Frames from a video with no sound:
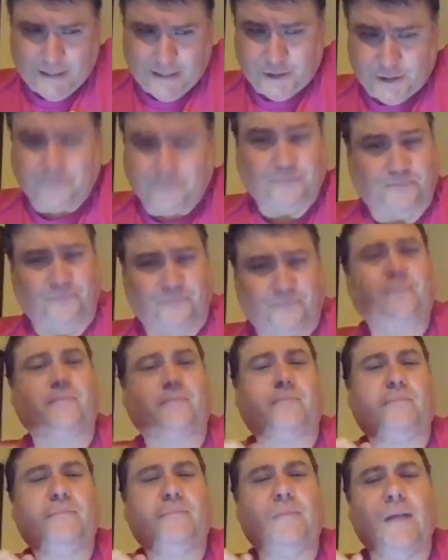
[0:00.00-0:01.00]
you,
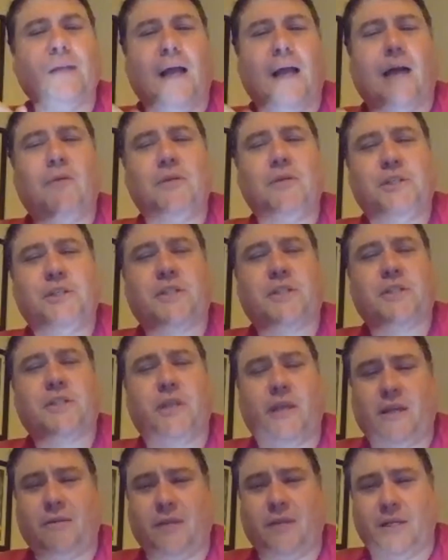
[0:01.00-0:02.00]
I was just
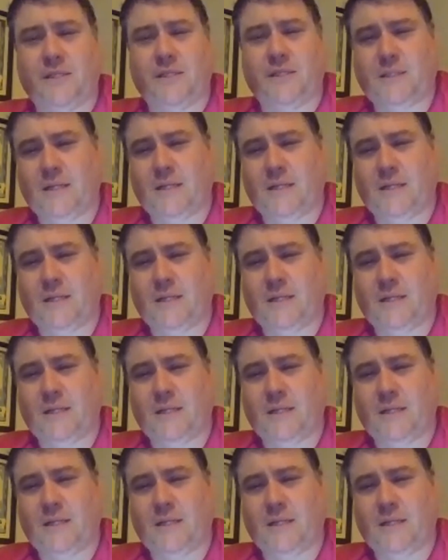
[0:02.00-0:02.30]
thinking this.